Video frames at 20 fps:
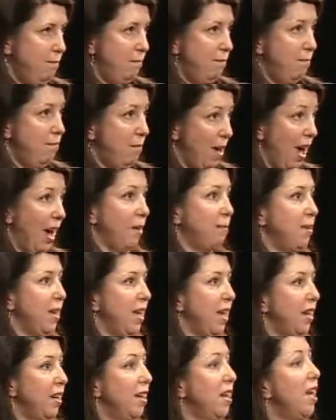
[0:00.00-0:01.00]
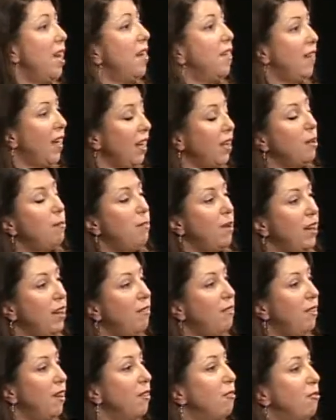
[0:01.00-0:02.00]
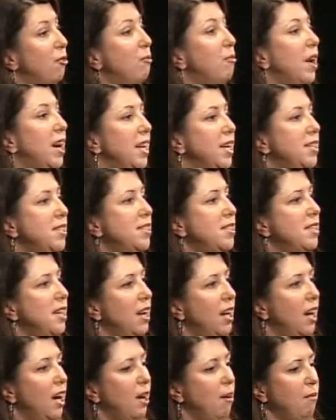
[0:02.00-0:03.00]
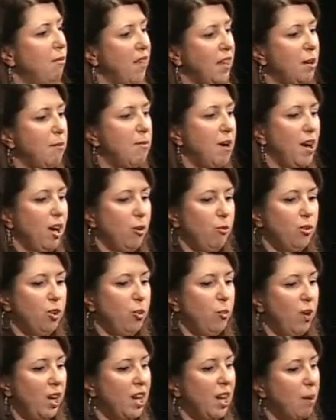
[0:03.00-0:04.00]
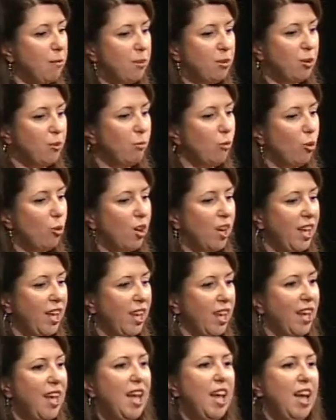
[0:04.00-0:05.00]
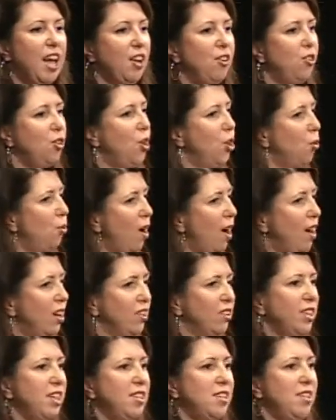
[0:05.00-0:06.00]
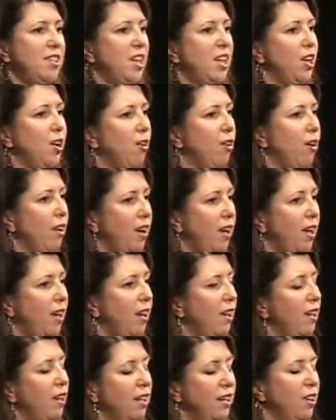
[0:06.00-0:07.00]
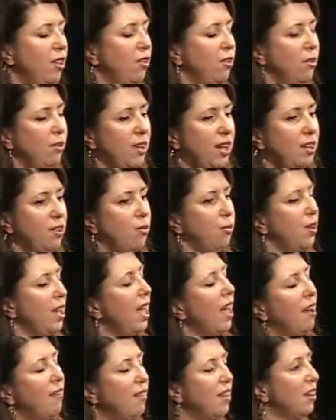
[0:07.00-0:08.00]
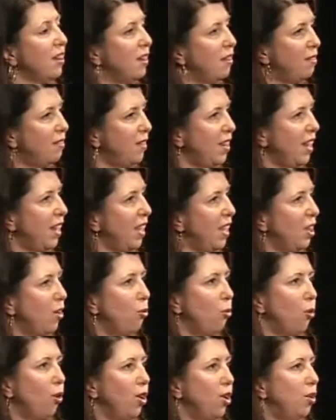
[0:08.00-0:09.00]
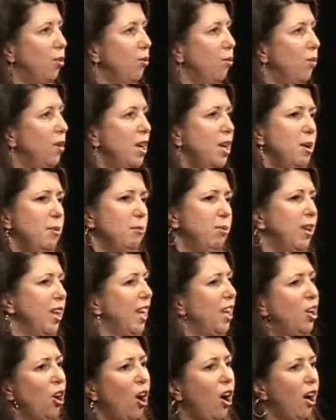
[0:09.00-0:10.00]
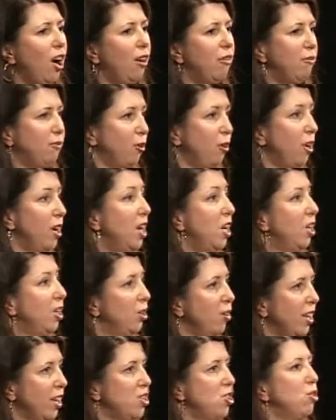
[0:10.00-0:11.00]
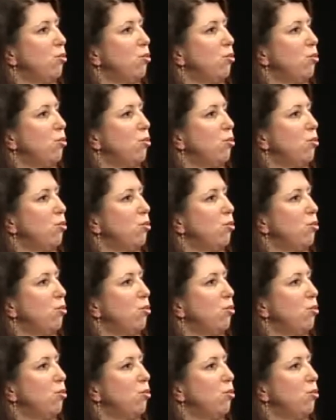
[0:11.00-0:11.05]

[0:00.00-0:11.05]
back pain that could benefit from ice. Think about it, when you wake up in the morning and you go out and let's say you're in a, you know, doing heavy lifting, or you play golf, or you're actually